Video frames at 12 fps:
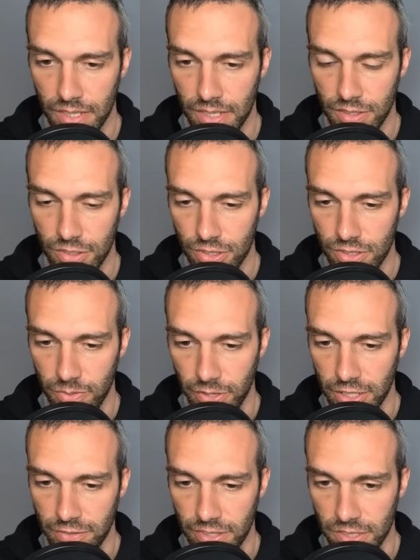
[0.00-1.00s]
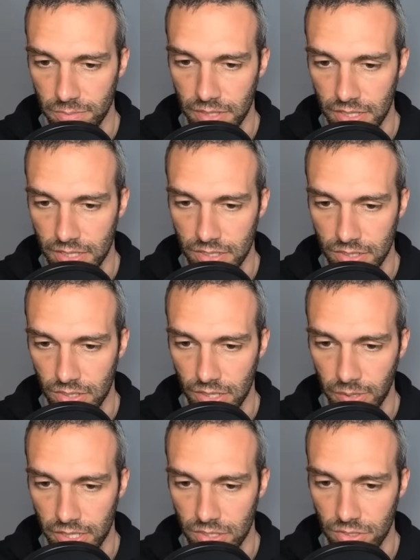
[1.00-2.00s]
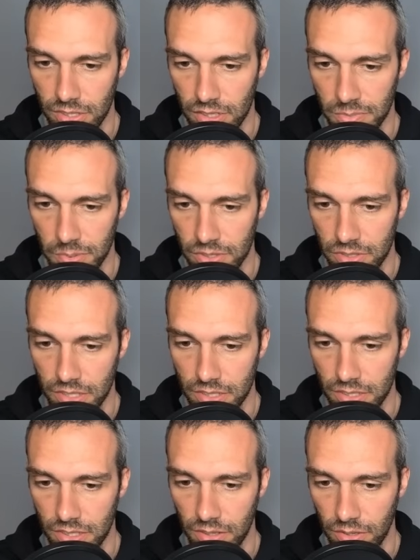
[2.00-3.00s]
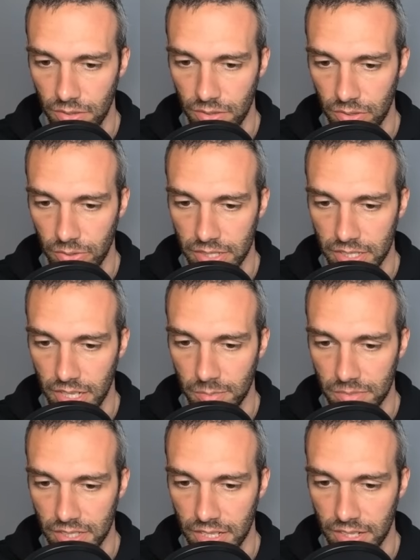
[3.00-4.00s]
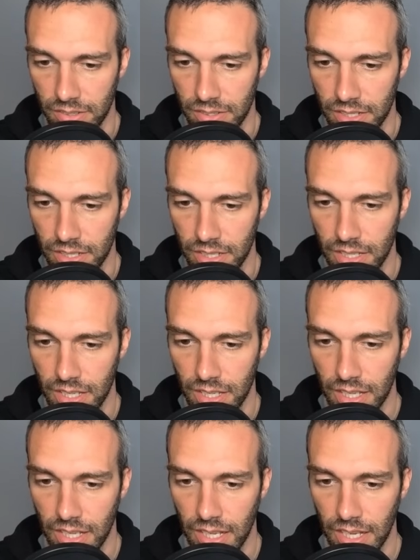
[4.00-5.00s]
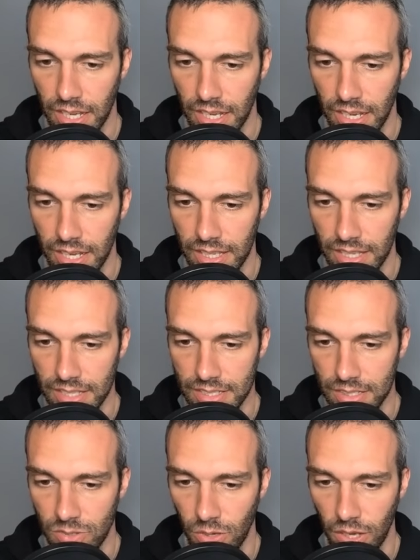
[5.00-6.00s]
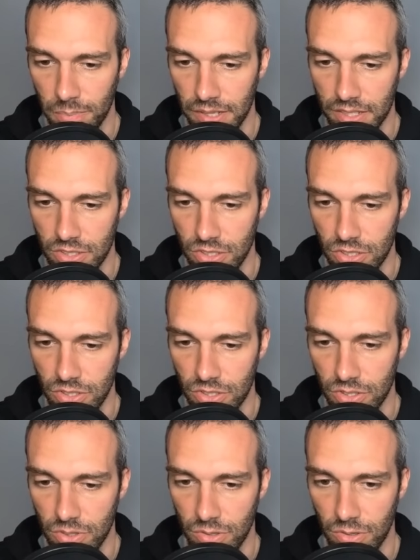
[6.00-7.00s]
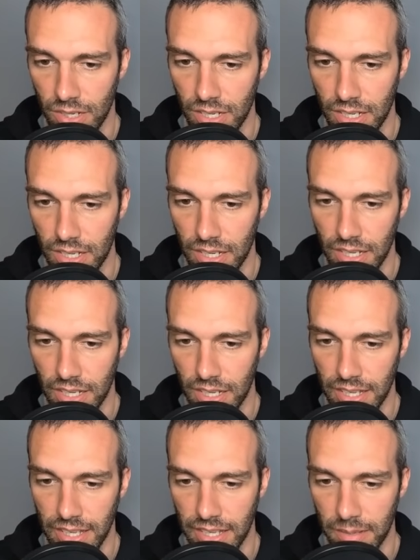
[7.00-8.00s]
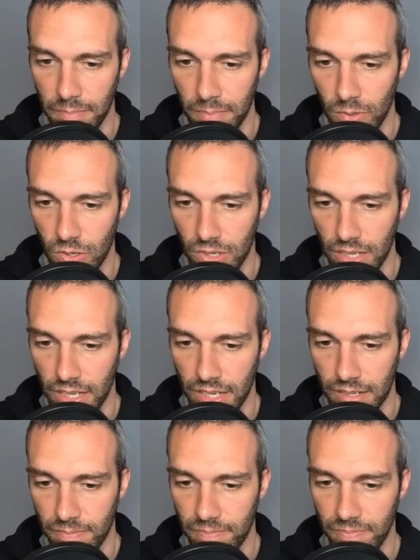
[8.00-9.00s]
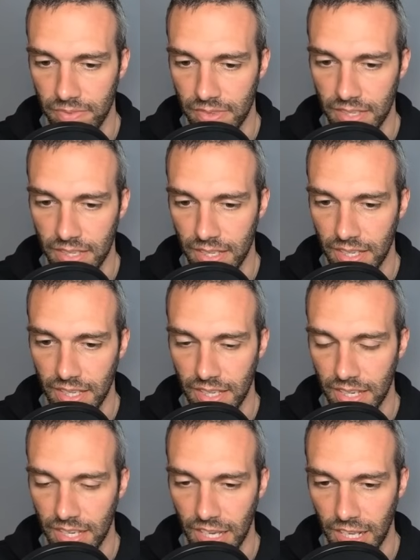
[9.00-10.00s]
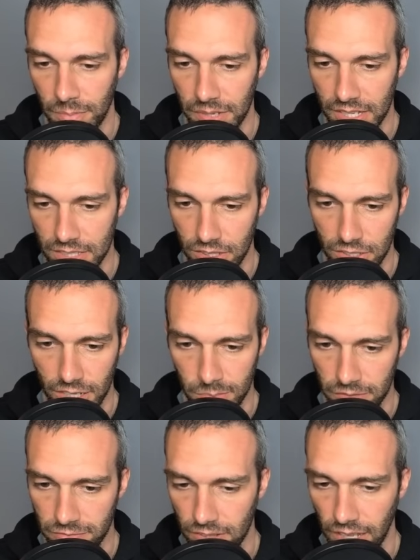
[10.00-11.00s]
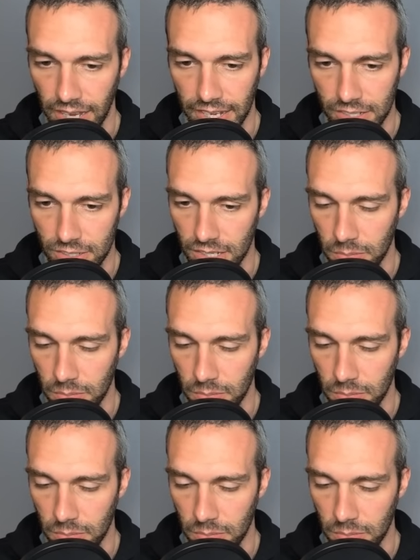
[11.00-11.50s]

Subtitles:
Just a Rage Fist, but this is already, what, 2 times boosted, so 3 times now. And they instant swap into Emolga. And I'm guessing they're double flying or double